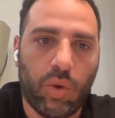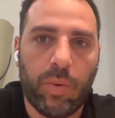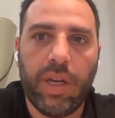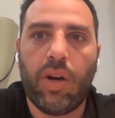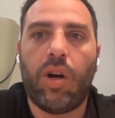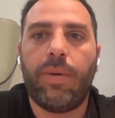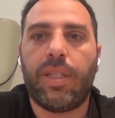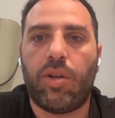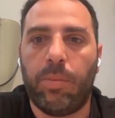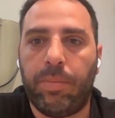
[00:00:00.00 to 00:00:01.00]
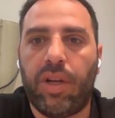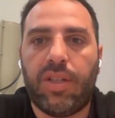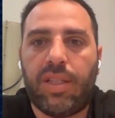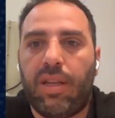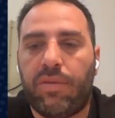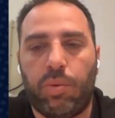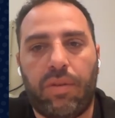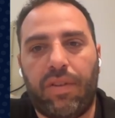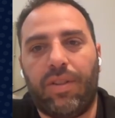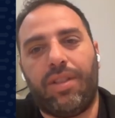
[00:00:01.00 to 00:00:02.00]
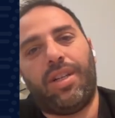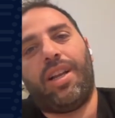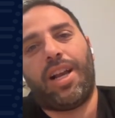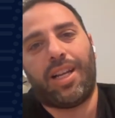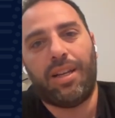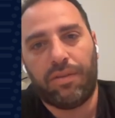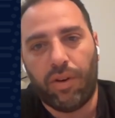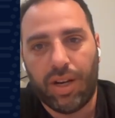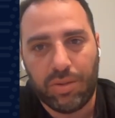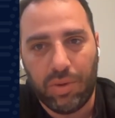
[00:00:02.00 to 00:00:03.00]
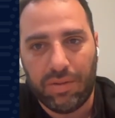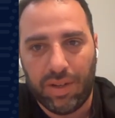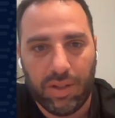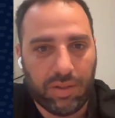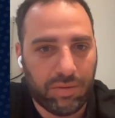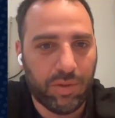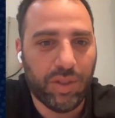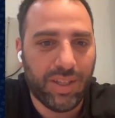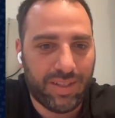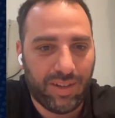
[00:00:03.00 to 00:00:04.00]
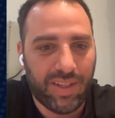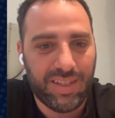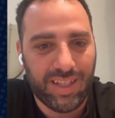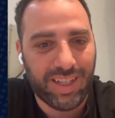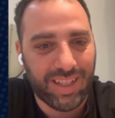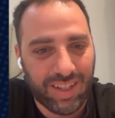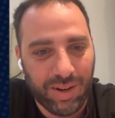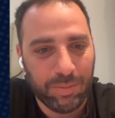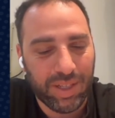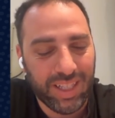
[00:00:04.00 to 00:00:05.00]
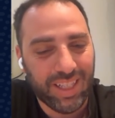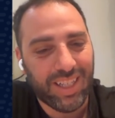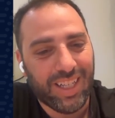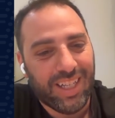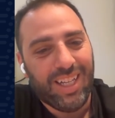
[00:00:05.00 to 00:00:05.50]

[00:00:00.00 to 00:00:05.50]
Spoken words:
So we always compare ourselves. Luckily for us, we have a lot of good SREs here in the company.